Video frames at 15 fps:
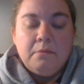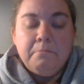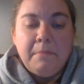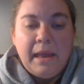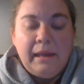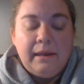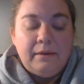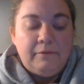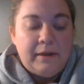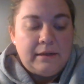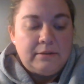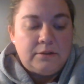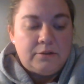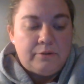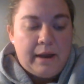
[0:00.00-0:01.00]
make
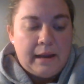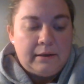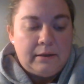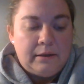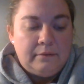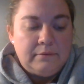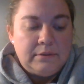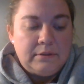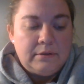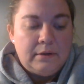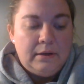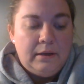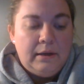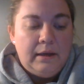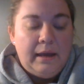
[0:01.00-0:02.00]
advance directives,
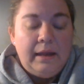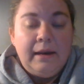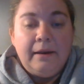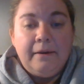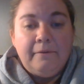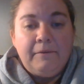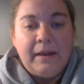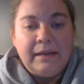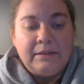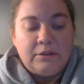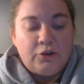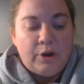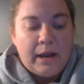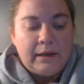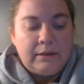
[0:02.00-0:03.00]
and an advance
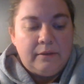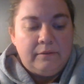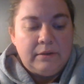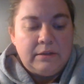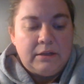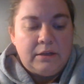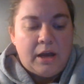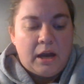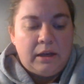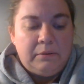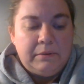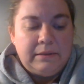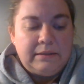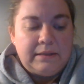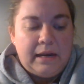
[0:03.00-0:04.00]
directive is a
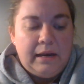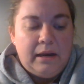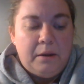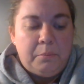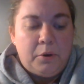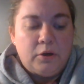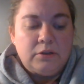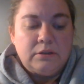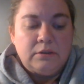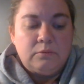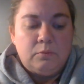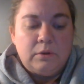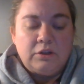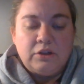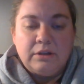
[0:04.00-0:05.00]
document stating a person's
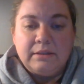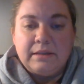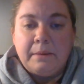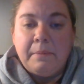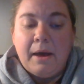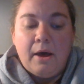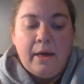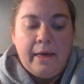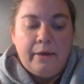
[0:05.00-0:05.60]
wishes about